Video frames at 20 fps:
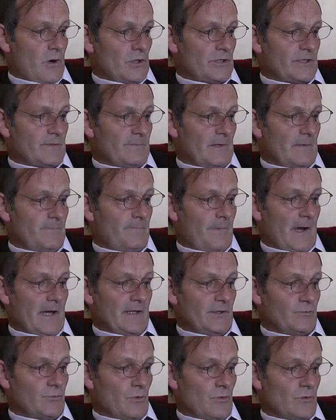multiple
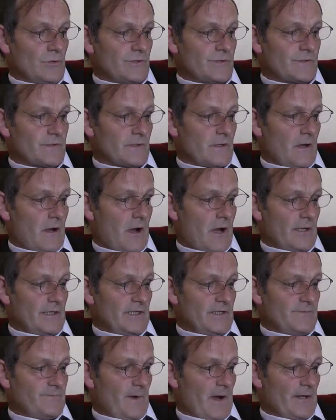bite wounds
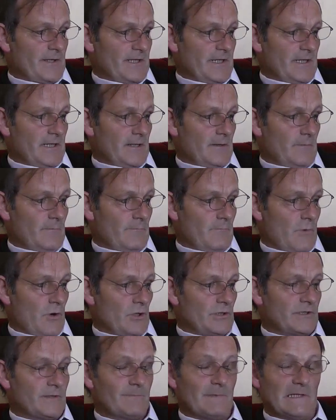on his body,
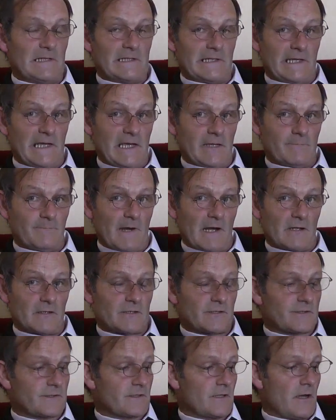multiple kick
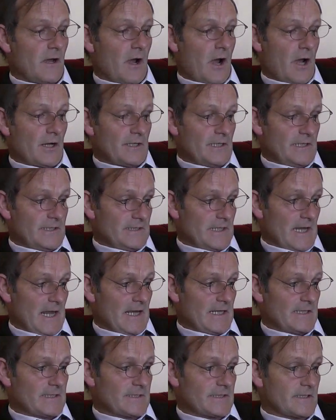marks on his
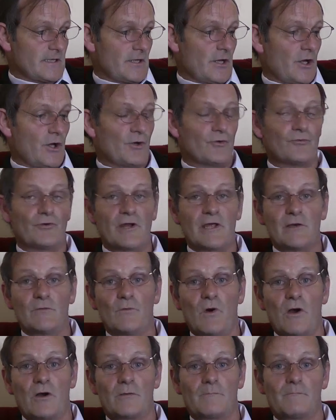legs,
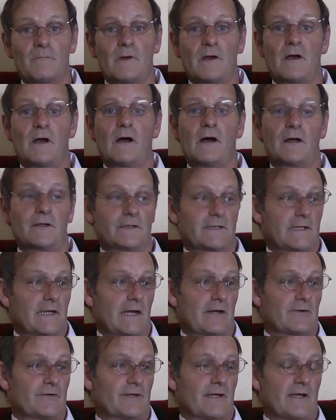ringworm on the
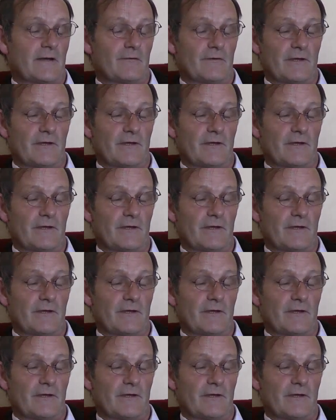girt